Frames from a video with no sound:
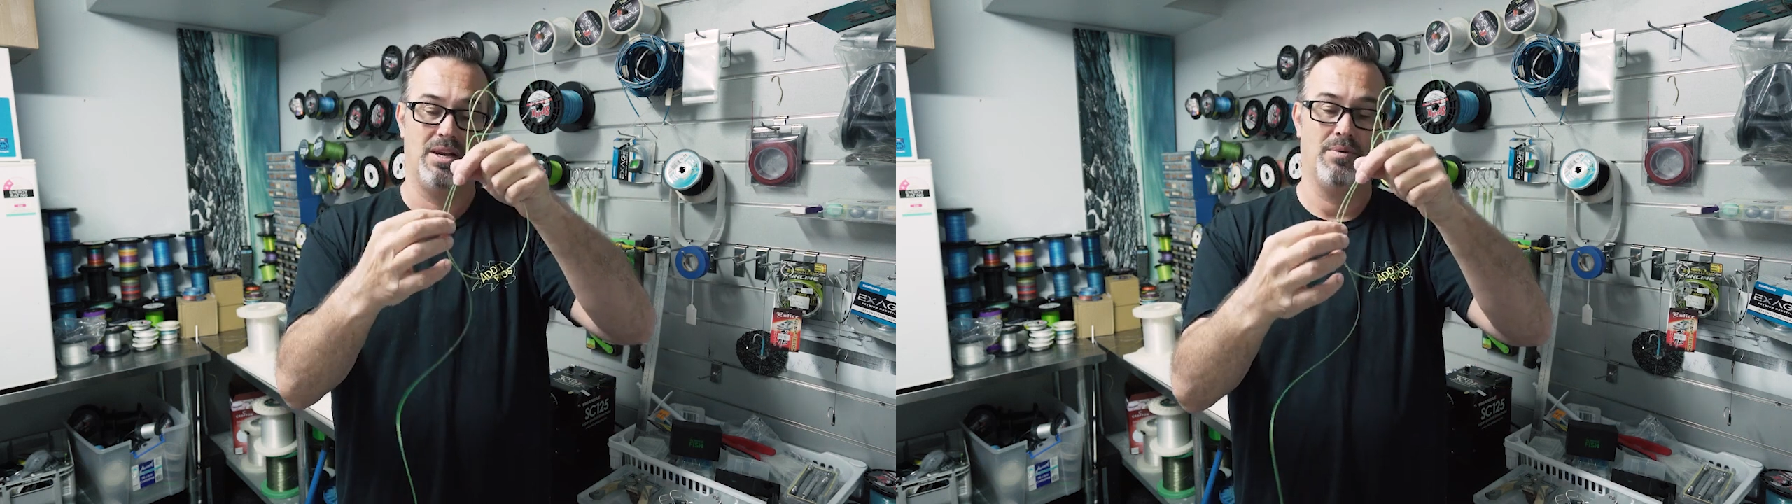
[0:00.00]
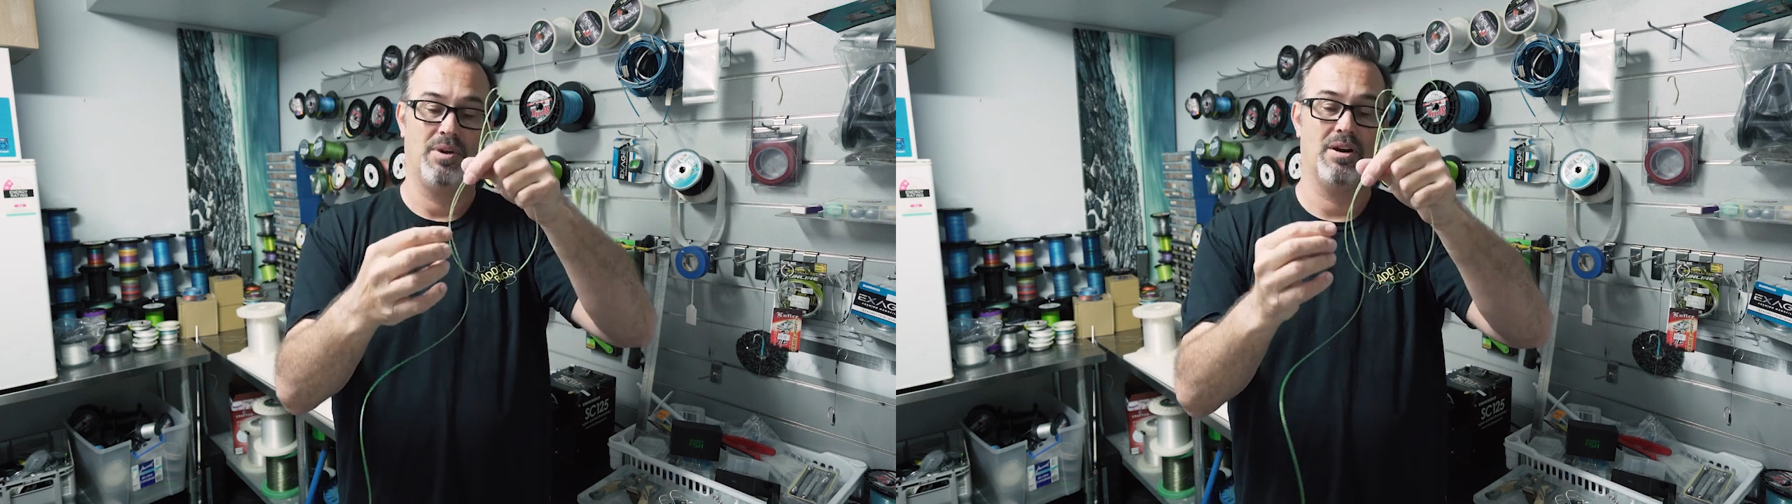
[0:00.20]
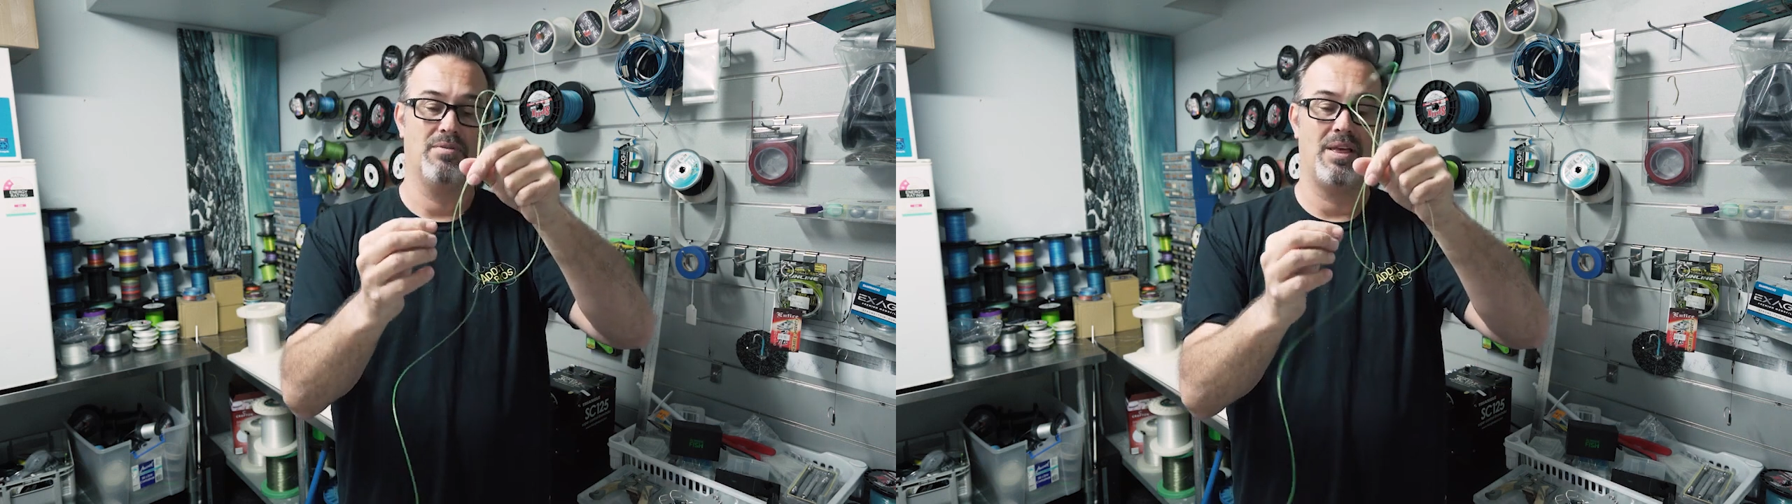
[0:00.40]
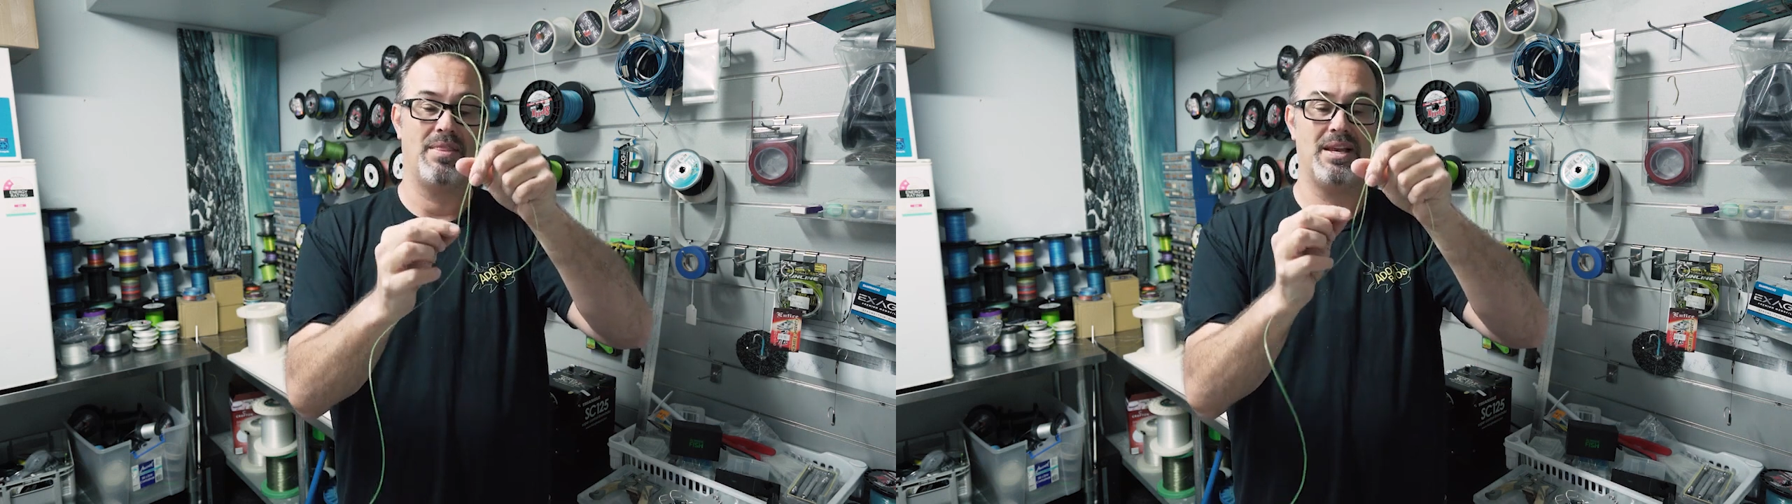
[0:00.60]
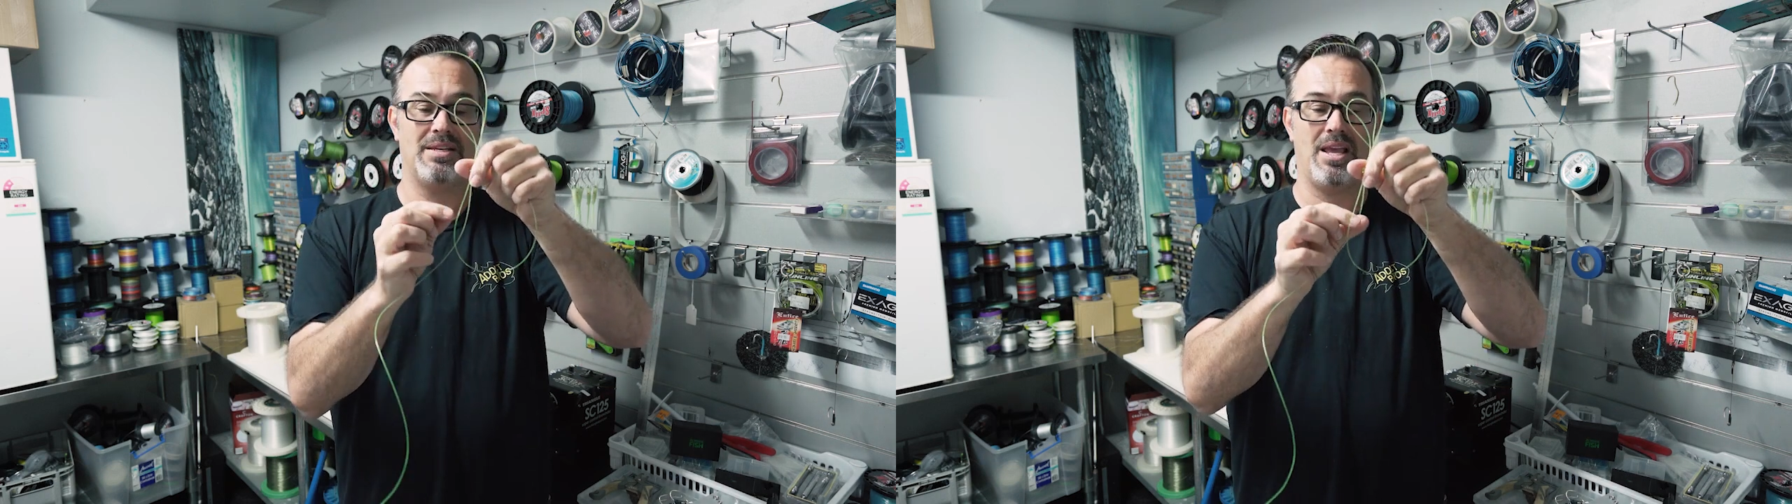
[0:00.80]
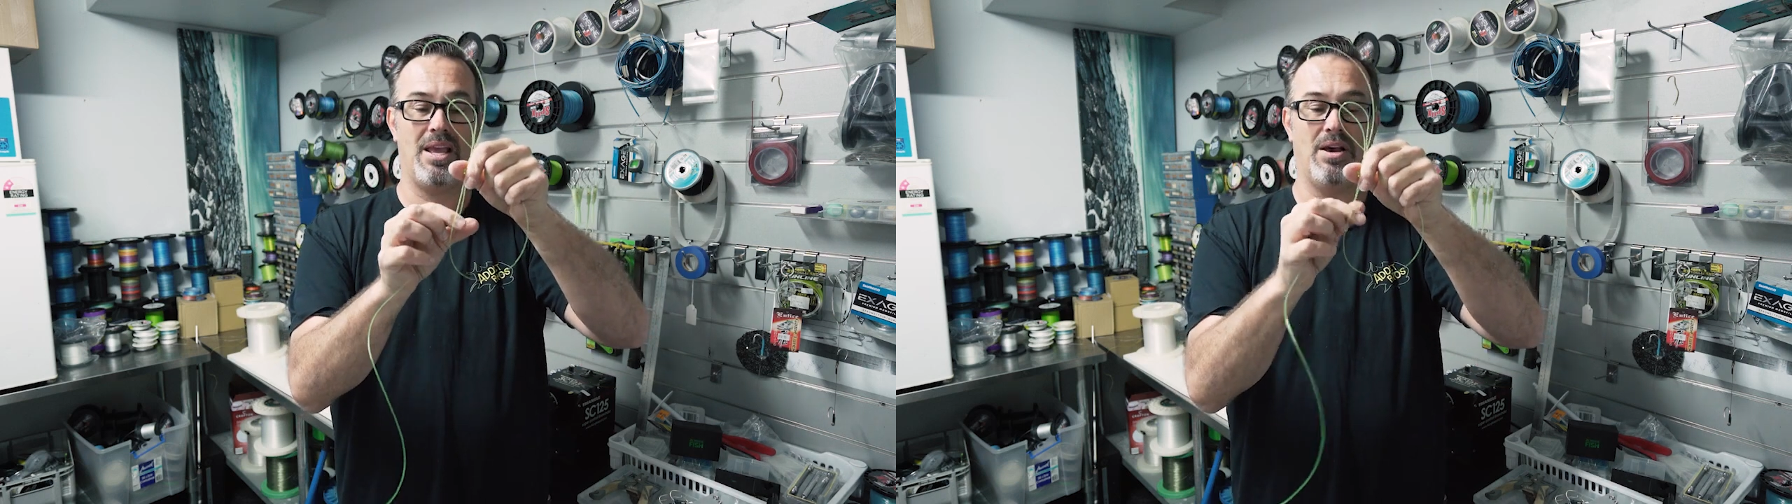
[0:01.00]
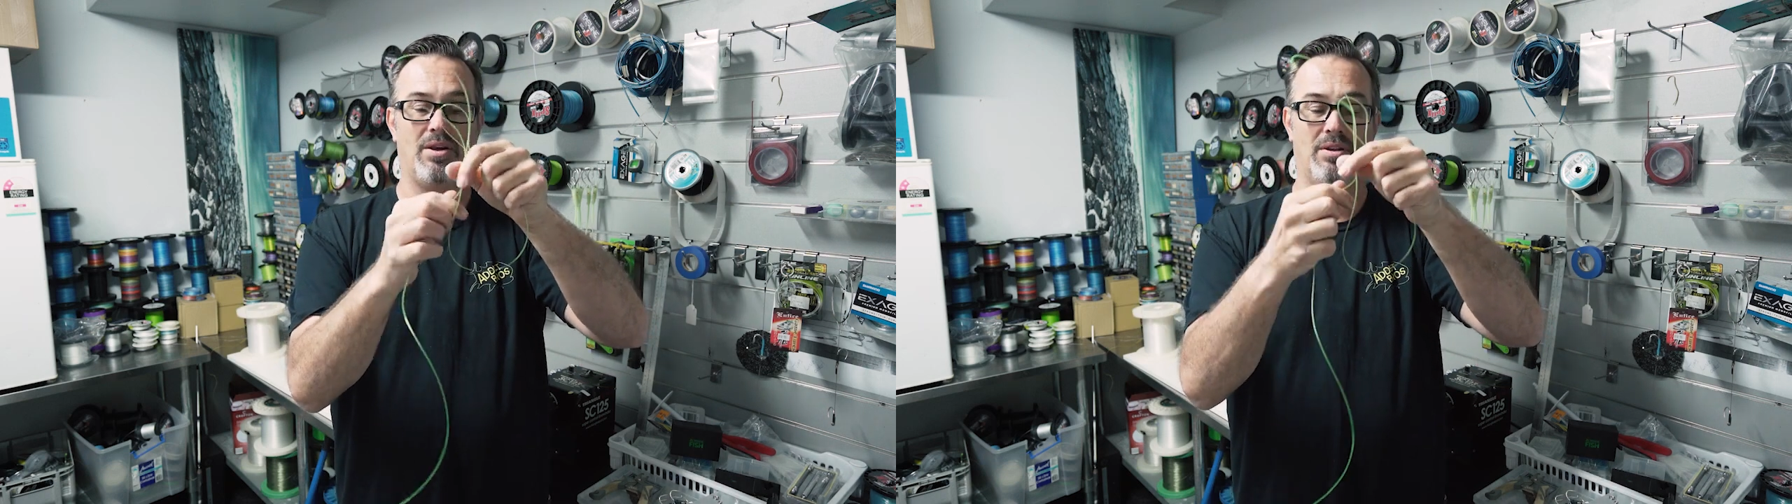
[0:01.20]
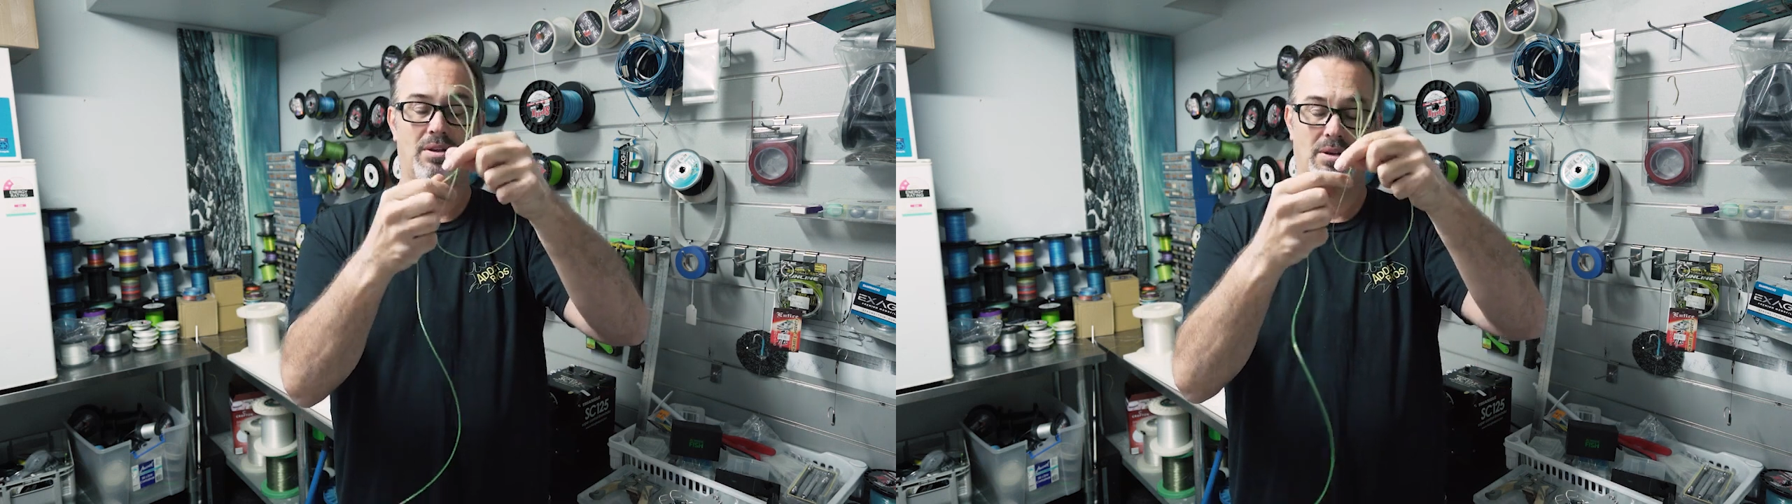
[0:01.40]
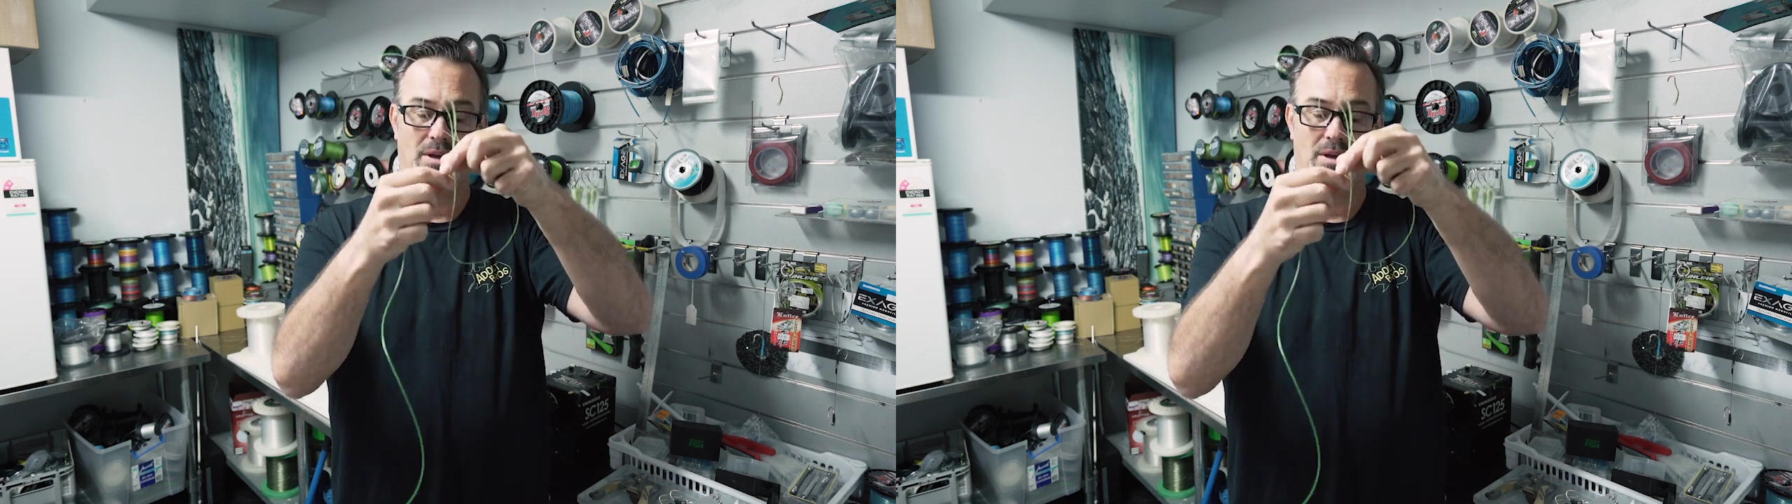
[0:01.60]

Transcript: Now we're going to run that down,